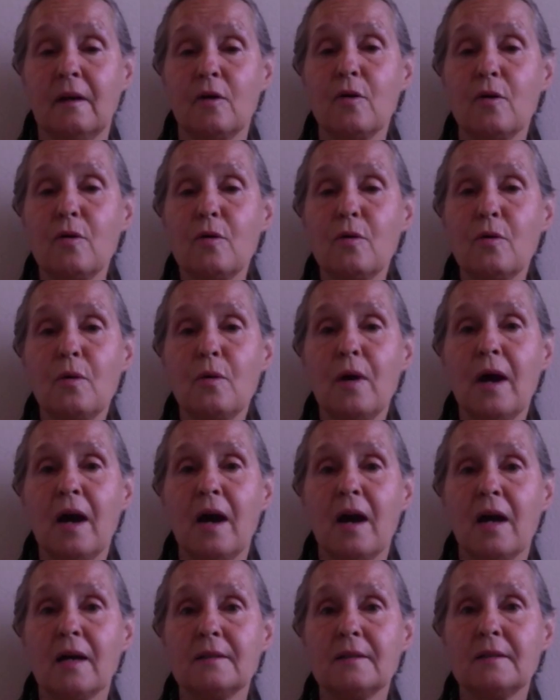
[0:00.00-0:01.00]
who
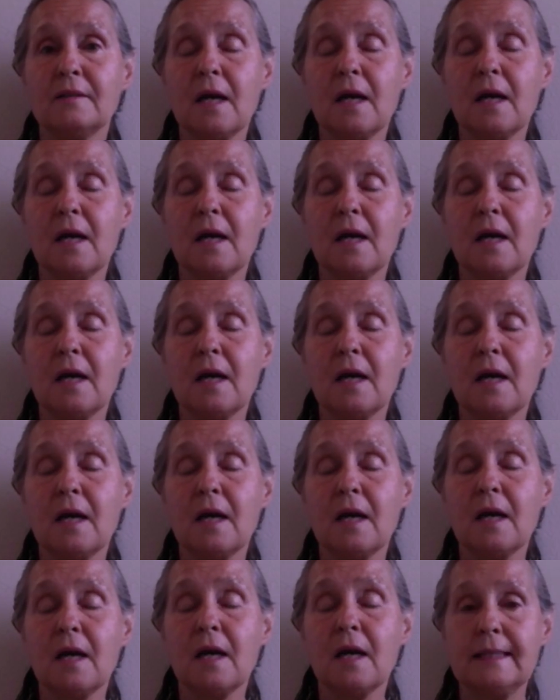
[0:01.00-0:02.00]

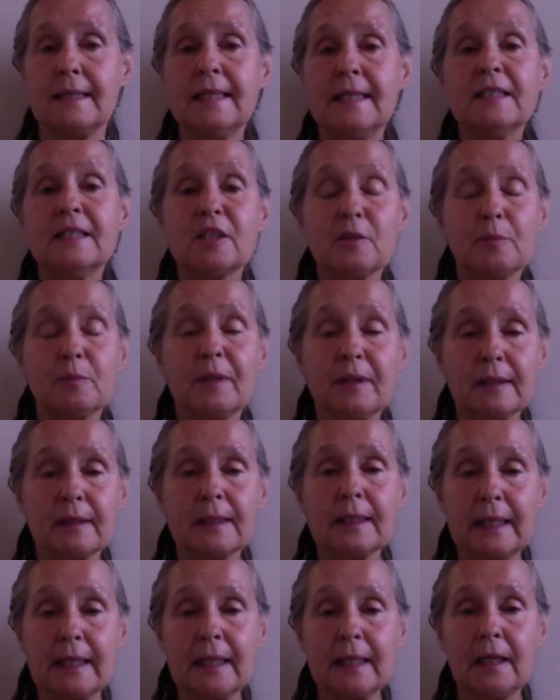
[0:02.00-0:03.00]
doesn't
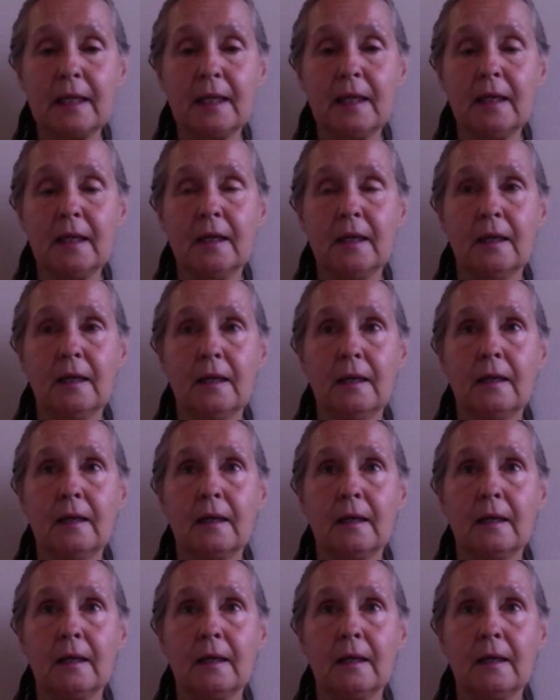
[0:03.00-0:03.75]
intimately